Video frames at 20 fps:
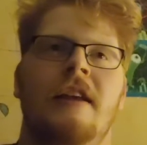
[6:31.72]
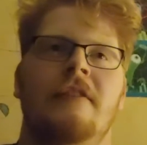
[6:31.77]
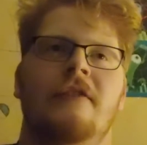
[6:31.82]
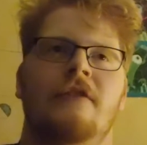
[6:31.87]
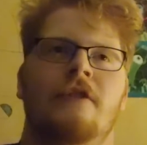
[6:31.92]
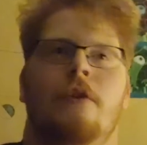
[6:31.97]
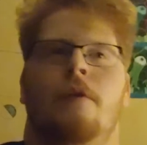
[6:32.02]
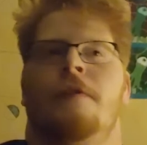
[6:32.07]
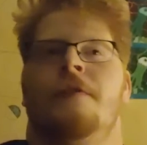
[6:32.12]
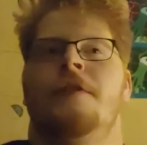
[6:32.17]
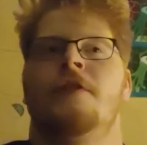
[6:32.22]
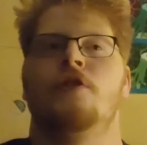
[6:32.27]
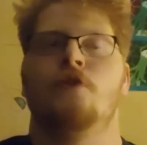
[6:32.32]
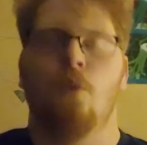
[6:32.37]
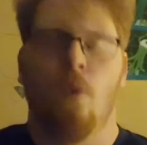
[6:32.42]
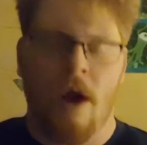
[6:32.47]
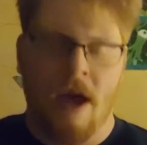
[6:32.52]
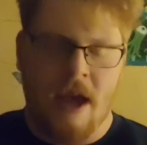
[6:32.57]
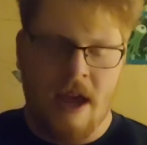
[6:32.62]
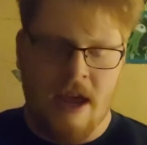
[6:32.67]
So in this
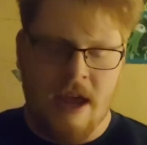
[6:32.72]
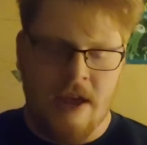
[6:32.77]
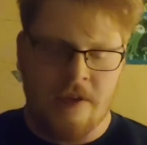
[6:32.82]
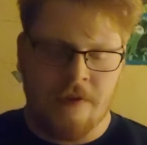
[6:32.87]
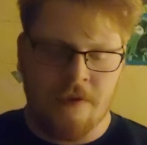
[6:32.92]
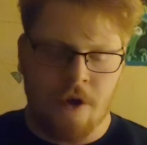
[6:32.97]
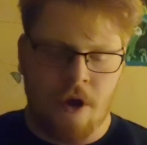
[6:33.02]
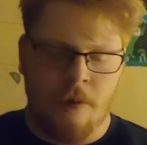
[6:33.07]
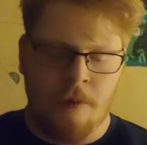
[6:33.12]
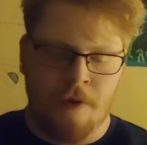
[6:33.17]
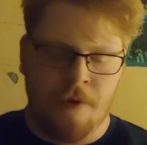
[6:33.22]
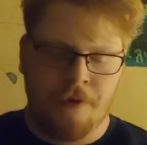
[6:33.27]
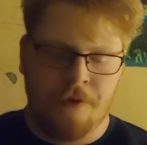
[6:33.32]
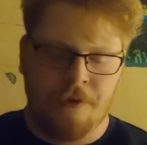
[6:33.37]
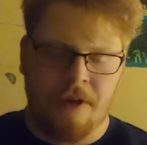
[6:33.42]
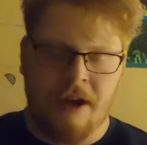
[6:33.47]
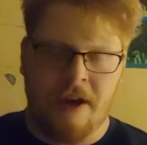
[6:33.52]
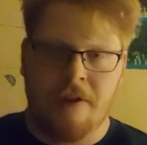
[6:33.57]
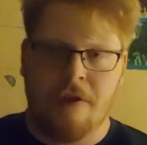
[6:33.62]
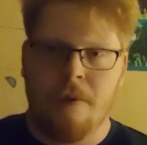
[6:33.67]
way, it's almost
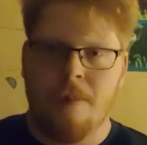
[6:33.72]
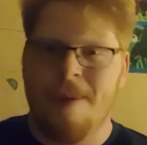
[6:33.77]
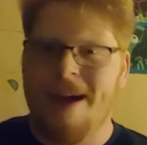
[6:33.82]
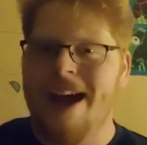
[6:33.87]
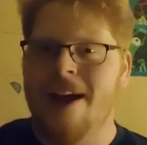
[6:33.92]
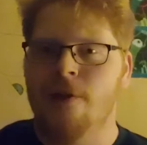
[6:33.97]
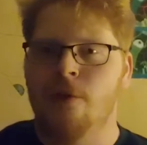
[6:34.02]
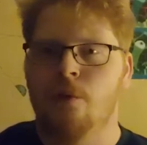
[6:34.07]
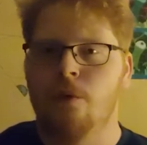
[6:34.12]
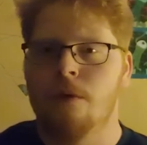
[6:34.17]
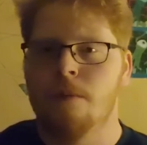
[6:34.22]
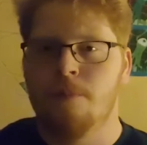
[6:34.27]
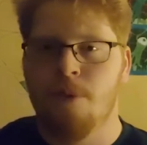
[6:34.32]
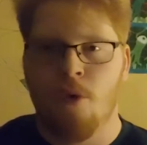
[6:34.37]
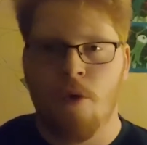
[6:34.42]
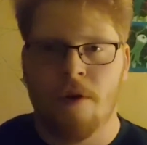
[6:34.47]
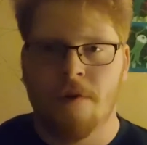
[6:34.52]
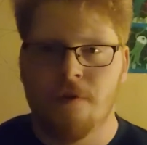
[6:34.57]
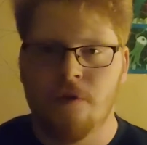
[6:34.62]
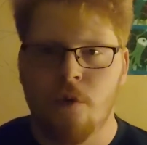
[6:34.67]
like the basswood
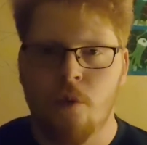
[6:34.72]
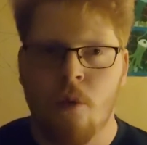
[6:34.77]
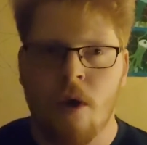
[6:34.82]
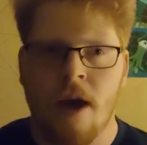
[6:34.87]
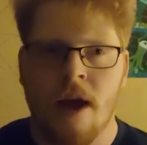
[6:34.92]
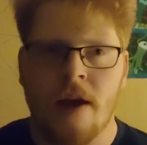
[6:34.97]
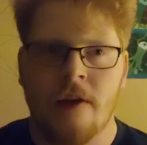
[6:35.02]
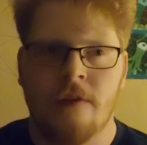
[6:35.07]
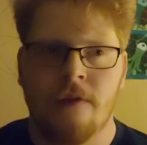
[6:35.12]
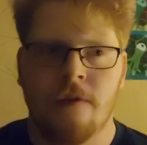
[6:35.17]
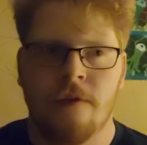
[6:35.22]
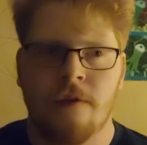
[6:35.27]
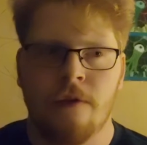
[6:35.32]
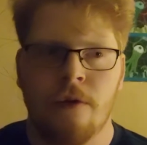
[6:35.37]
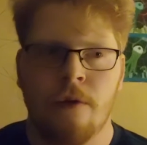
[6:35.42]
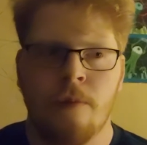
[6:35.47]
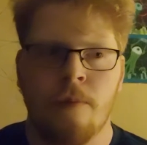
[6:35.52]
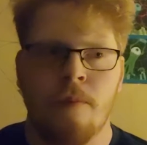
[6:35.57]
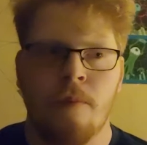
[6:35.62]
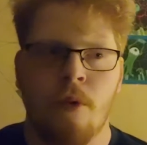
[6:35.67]
points the way
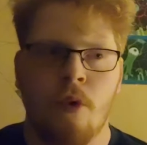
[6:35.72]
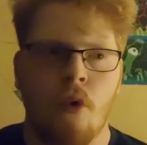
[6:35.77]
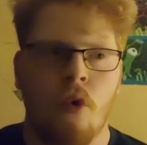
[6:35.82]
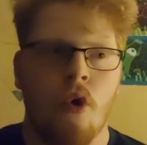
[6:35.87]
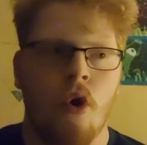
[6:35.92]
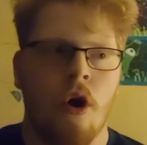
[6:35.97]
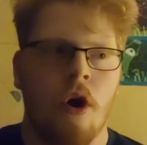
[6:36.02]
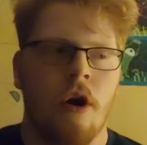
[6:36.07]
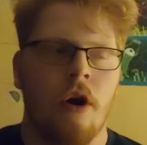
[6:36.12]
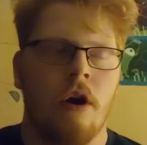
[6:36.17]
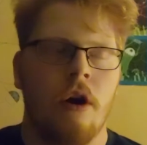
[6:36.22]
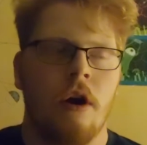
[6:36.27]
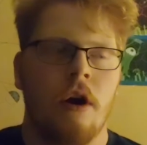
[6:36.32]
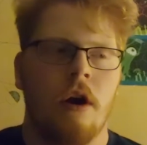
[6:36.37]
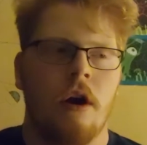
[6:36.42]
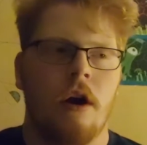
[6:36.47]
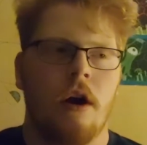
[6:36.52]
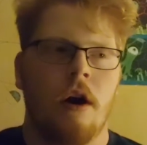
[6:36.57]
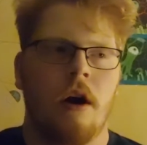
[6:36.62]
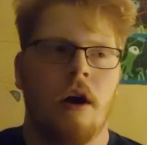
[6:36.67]
to more
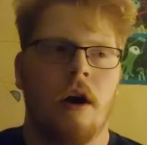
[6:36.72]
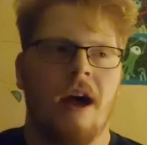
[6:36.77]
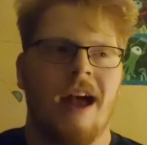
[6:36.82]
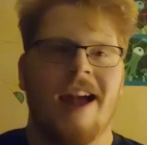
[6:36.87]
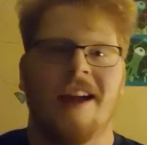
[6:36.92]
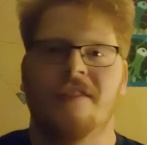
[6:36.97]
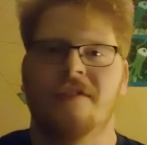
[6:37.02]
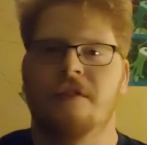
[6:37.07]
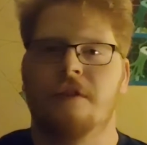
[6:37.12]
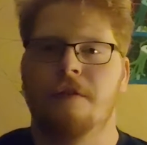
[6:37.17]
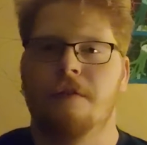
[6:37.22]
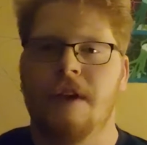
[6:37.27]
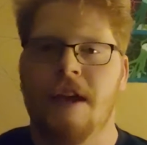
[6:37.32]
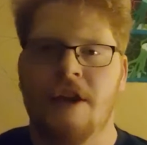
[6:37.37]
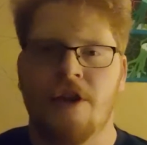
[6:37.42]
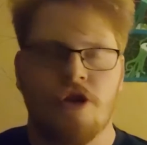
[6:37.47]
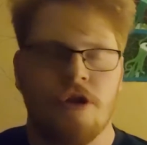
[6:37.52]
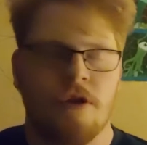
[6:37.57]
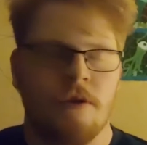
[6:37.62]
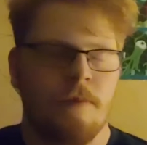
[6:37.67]

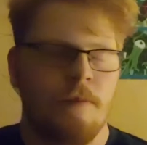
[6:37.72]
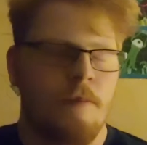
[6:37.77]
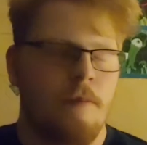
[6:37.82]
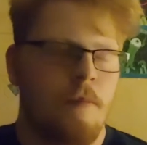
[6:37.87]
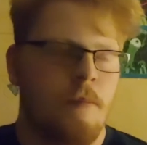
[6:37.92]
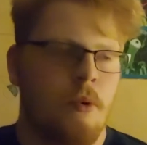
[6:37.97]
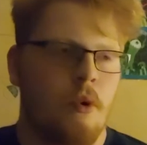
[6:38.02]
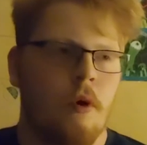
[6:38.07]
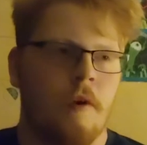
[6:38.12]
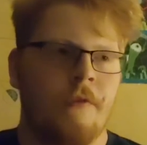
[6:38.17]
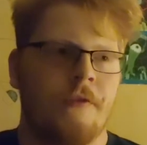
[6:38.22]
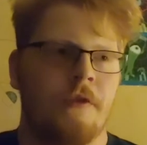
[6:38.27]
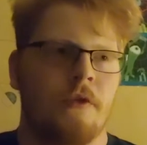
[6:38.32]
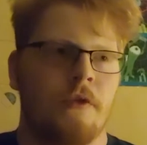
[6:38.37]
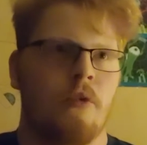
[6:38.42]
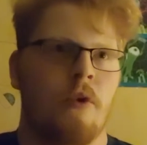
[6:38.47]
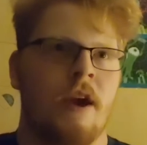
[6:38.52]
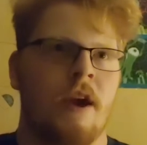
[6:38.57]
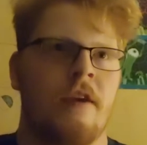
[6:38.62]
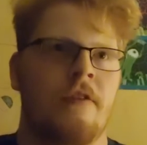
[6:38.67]
excavation, points the
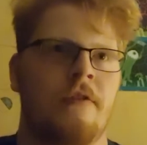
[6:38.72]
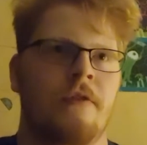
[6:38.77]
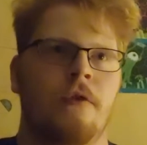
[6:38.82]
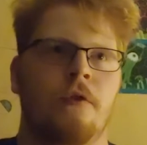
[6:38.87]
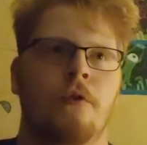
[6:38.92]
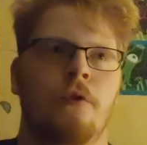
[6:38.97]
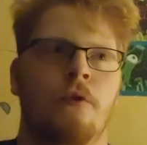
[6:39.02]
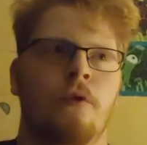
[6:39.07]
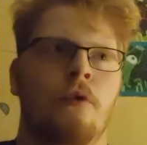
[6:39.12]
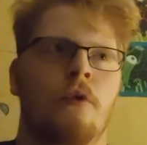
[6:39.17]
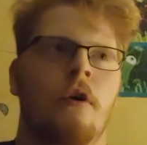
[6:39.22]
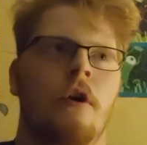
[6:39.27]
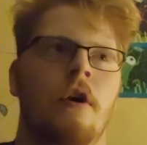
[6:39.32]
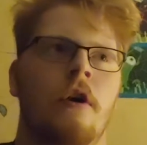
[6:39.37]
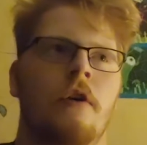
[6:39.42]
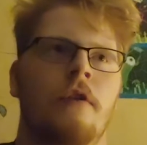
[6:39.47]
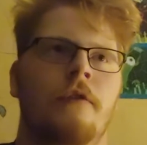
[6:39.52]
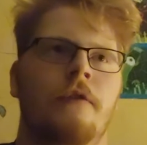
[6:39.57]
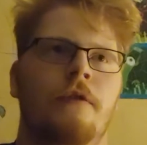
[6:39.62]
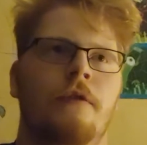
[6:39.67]
way to
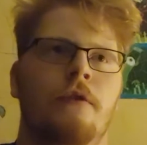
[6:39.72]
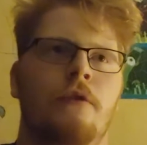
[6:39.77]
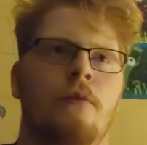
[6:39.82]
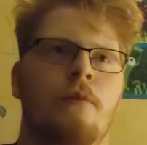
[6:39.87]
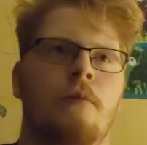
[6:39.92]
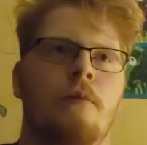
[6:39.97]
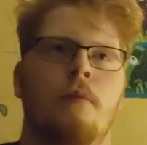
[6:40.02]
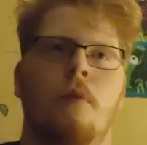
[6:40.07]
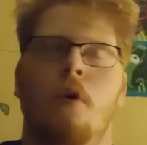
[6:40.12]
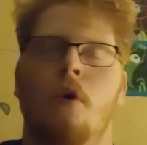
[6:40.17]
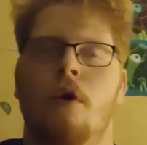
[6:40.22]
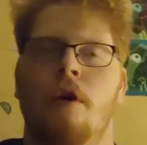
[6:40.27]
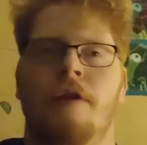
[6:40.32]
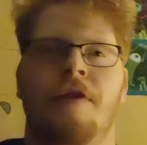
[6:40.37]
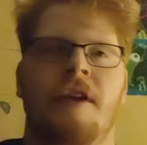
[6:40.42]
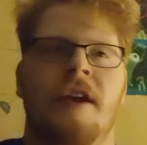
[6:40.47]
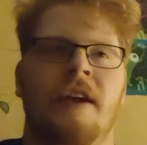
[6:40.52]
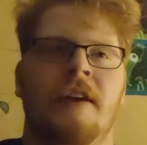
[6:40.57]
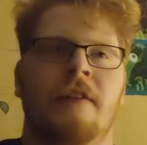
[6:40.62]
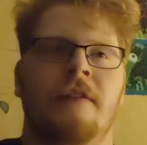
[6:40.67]
more
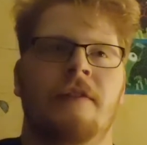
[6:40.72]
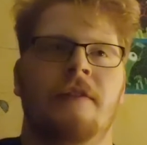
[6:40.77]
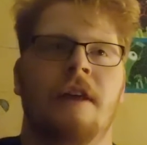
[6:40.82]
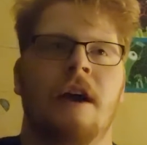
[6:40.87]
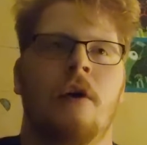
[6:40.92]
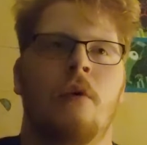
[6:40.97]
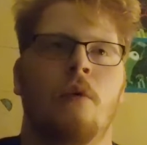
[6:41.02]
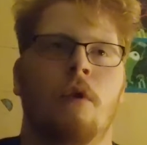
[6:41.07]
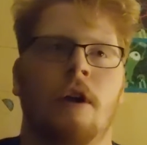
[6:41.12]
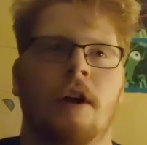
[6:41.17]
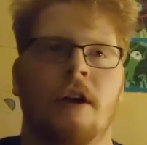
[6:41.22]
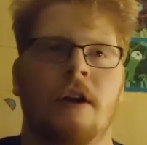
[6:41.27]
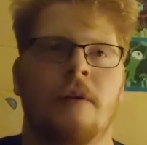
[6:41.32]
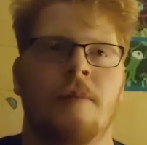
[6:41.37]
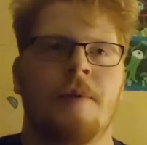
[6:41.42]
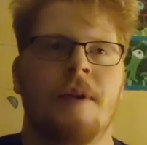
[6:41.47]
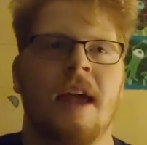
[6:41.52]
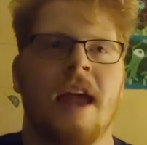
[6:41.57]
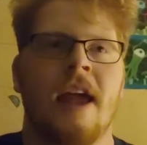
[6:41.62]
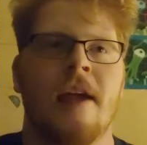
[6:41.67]
things that we're going to
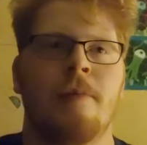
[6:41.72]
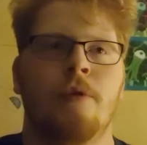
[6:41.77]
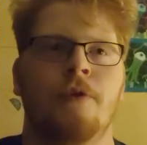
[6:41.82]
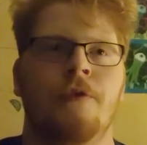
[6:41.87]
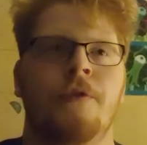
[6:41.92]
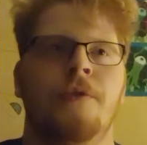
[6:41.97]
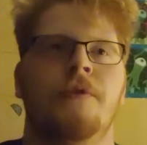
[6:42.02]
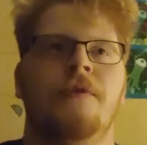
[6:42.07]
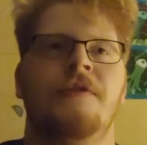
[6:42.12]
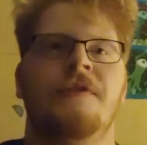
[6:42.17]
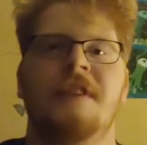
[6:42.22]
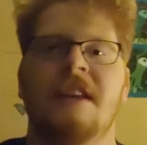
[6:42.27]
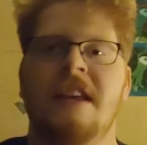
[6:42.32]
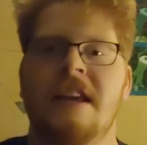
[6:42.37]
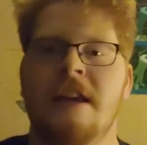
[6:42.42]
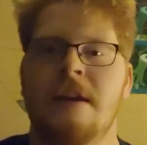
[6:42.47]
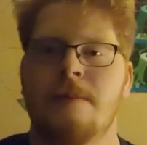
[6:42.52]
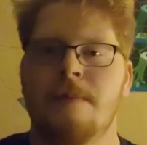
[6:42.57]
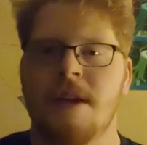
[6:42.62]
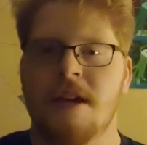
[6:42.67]
be able to
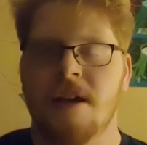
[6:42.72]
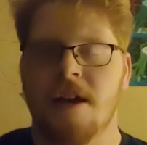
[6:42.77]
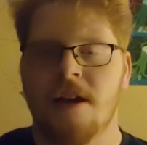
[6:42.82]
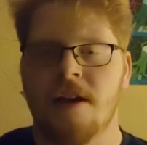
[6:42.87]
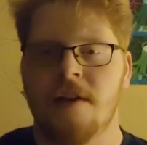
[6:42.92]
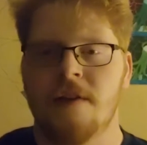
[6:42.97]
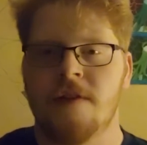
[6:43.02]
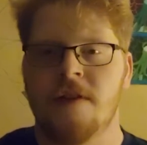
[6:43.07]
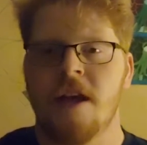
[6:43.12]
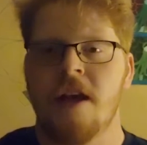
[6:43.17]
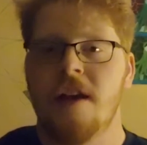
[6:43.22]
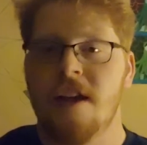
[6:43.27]
see, because